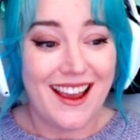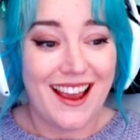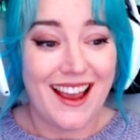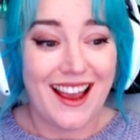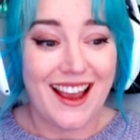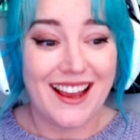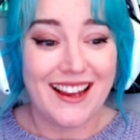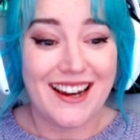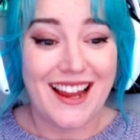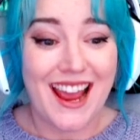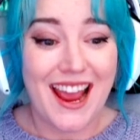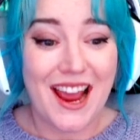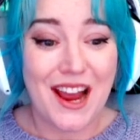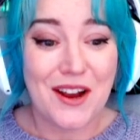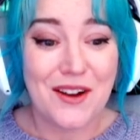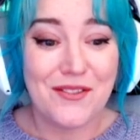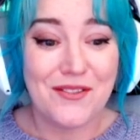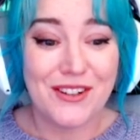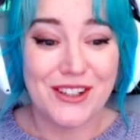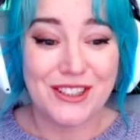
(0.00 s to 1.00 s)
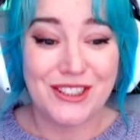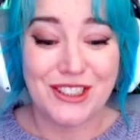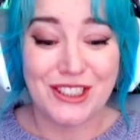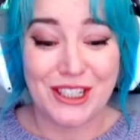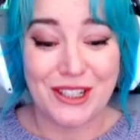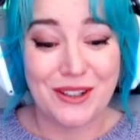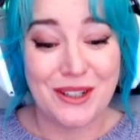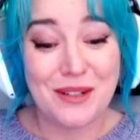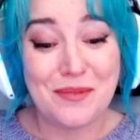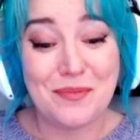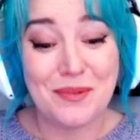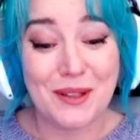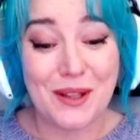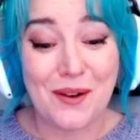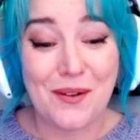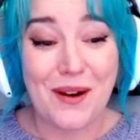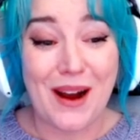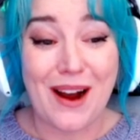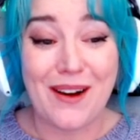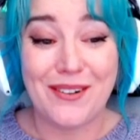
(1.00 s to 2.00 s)
and have Sherry blow
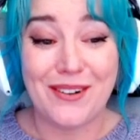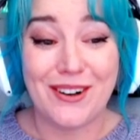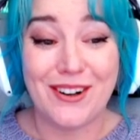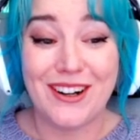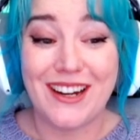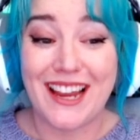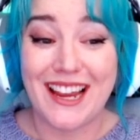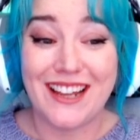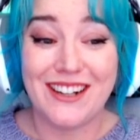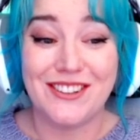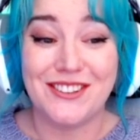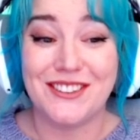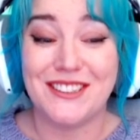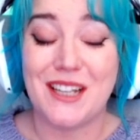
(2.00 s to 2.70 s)
out her candles.